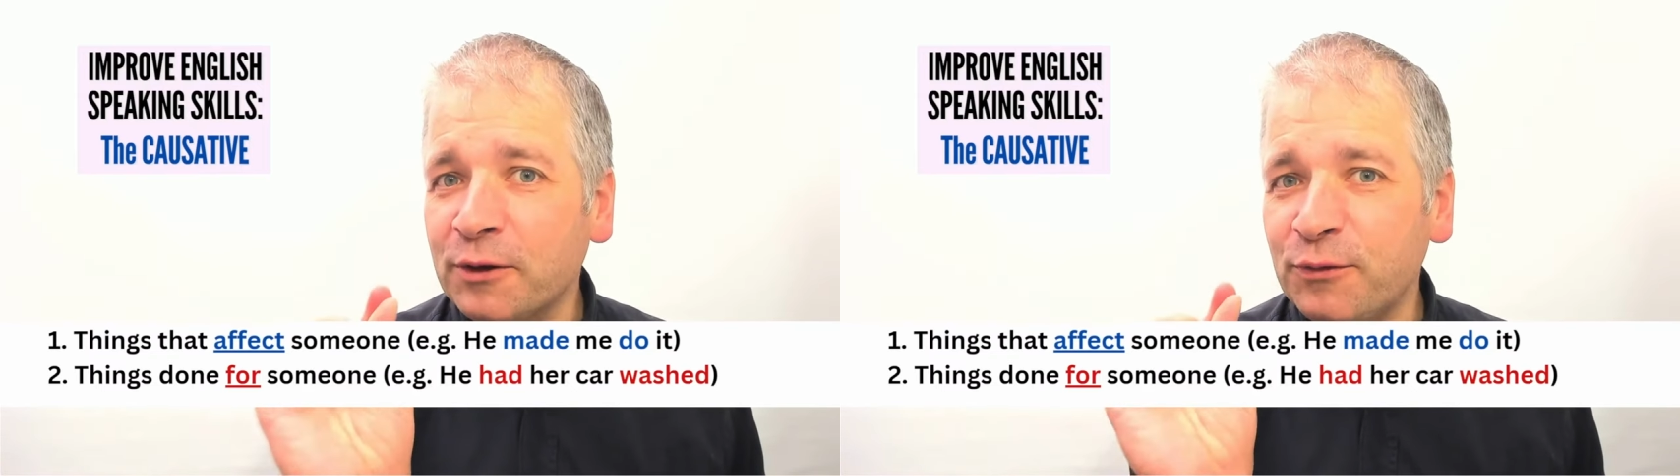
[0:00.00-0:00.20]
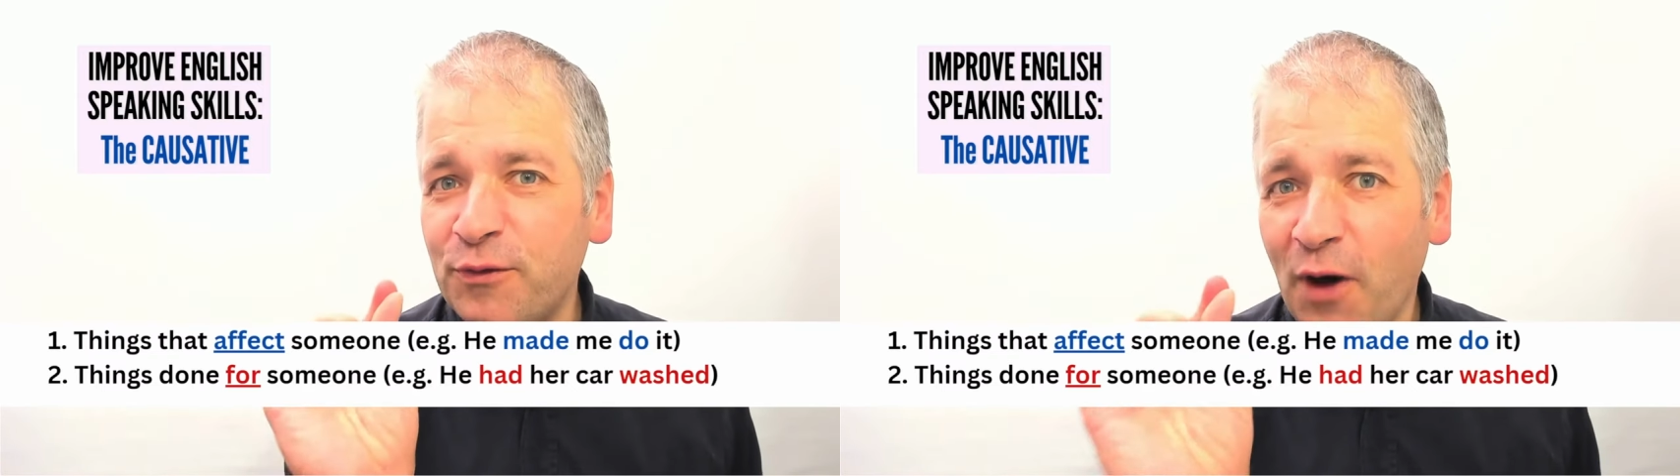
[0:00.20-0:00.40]

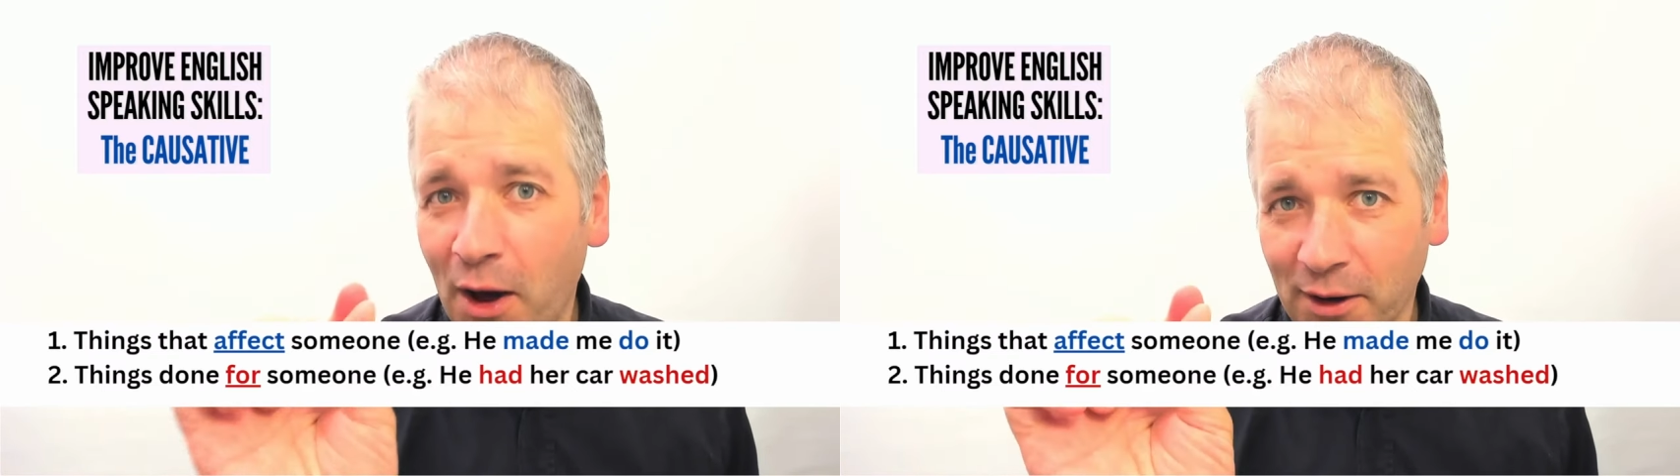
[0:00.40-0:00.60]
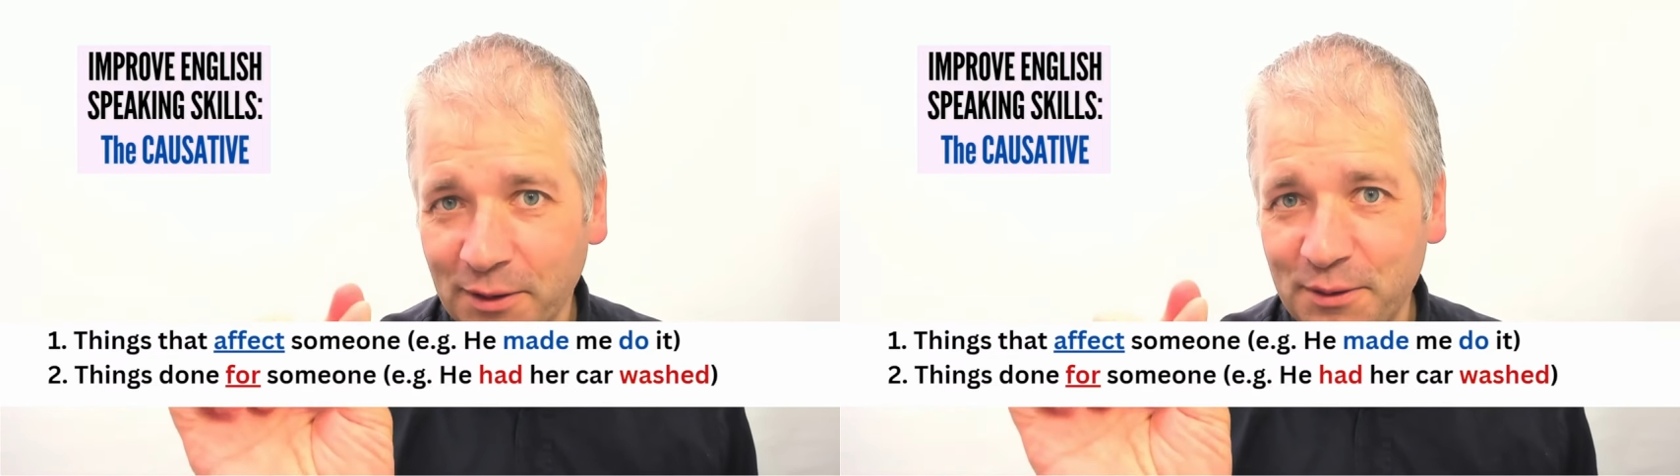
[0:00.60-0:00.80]

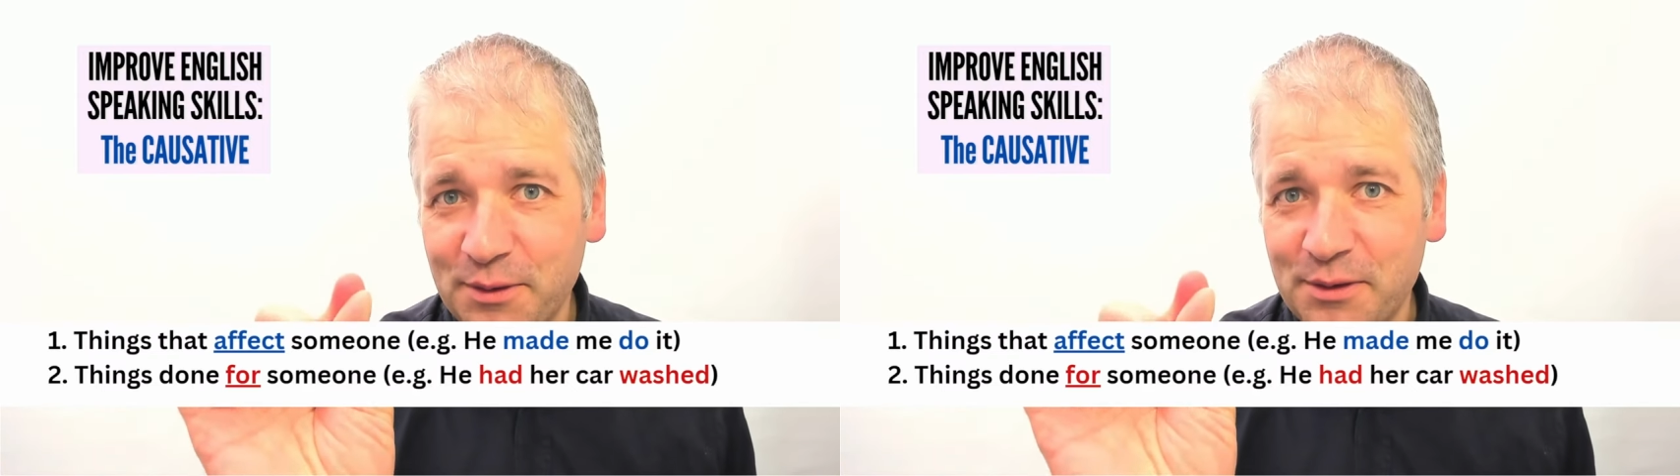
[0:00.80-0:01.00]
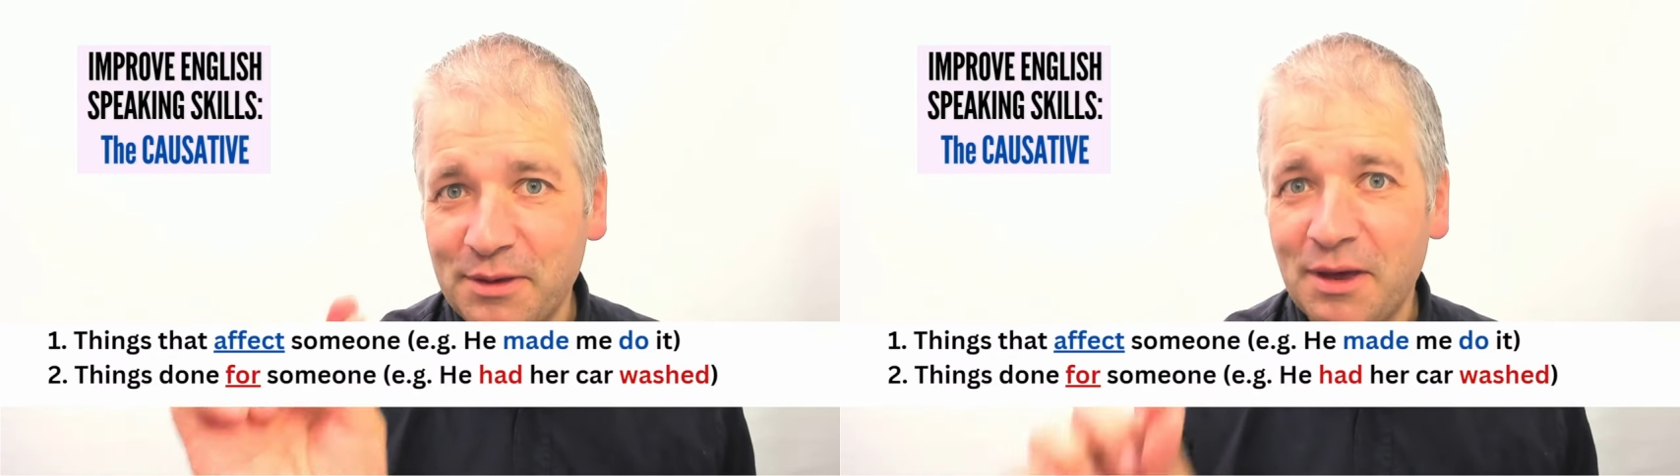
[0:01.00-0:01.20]

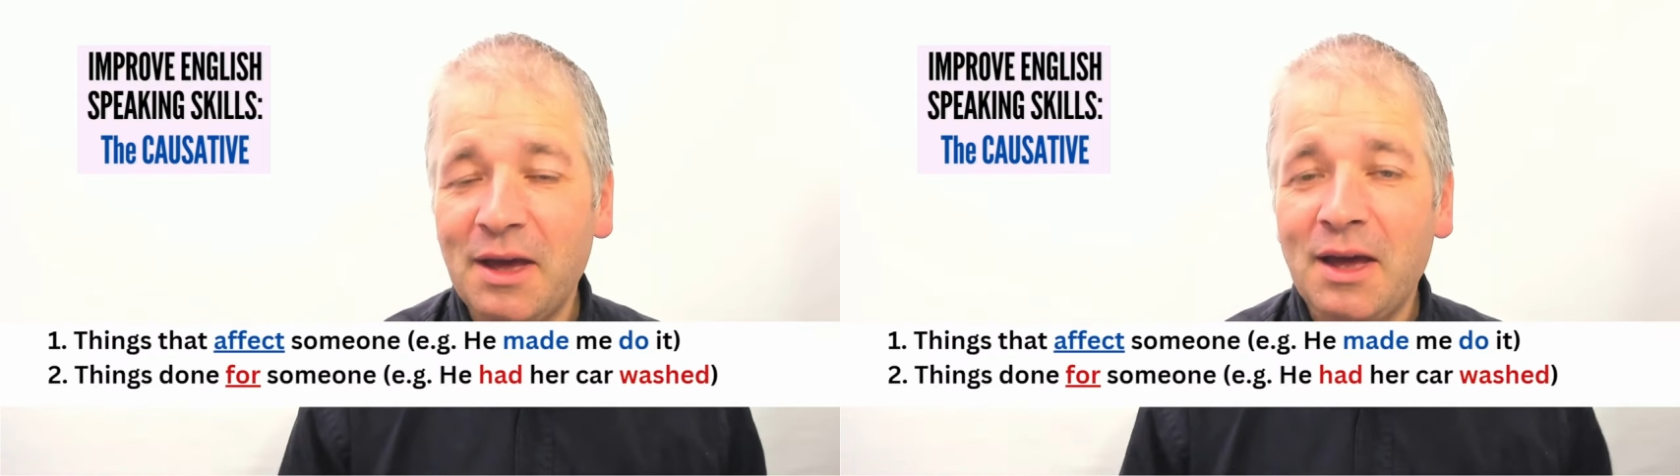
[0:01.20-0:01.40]
advanced,